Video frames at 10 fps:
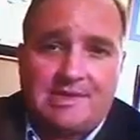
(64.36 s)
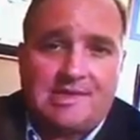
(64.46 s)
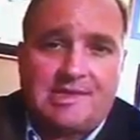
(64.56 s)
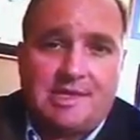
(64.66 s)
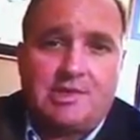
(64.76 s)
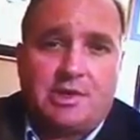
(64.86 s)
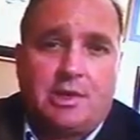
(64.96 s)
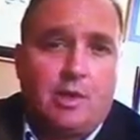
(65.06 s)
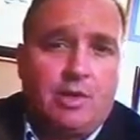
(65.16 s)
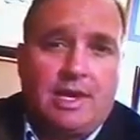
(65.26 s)
says he
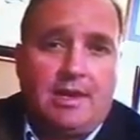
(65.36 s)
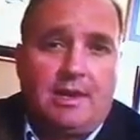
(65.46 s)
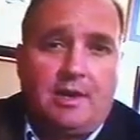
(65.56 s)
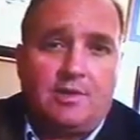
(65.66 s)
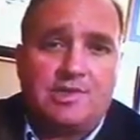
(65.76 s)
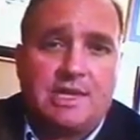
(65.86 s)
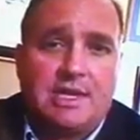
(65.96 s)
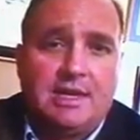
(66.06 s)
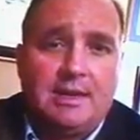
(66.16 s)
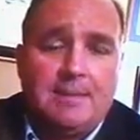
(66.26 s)
sees this as an
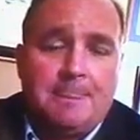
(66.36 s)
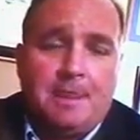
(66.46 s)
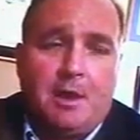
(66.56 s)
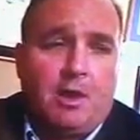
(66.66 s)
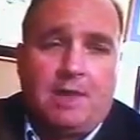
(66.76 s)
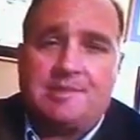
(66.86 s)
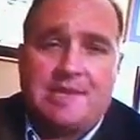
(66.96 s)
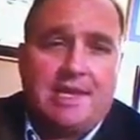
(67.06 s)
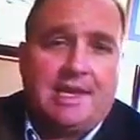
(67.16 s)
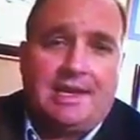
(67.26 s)
opportunity. All I'm
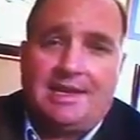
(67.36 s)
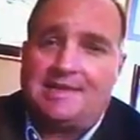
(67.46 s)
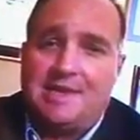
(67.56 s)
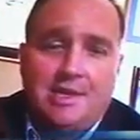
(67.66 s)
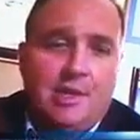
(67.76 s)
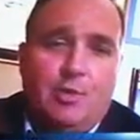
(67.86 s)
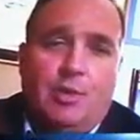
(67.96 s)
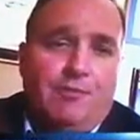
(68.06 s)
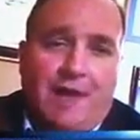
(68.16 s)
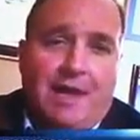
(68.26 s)
saying is
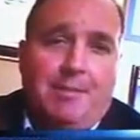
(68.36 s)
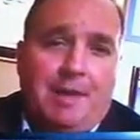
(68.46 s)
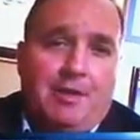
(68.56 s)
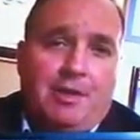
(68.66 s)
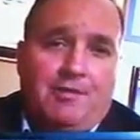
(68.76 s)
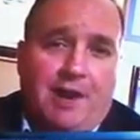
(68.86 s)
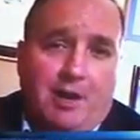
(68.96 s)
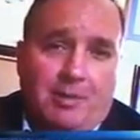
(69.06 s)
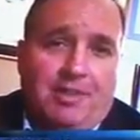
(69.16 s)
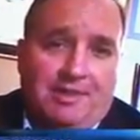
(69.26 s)
you won't find a better
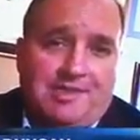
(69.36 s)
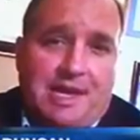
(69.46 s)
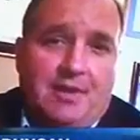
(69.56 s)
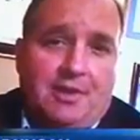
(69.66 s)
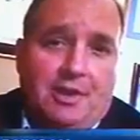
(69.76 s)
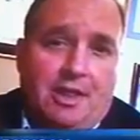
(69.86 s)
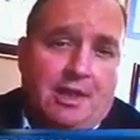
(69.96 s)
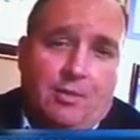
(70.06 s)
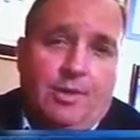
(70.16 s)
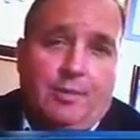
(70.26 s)
environment than South
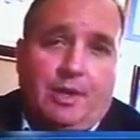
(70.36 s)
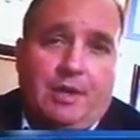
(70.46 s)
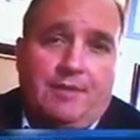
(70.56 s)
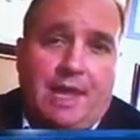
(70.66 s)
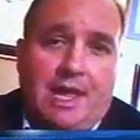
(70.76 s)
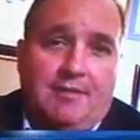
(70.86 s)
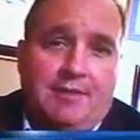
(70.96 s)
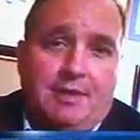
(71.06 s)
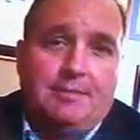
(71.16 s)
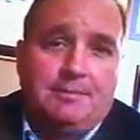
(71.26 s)
Carolina, and we would love to have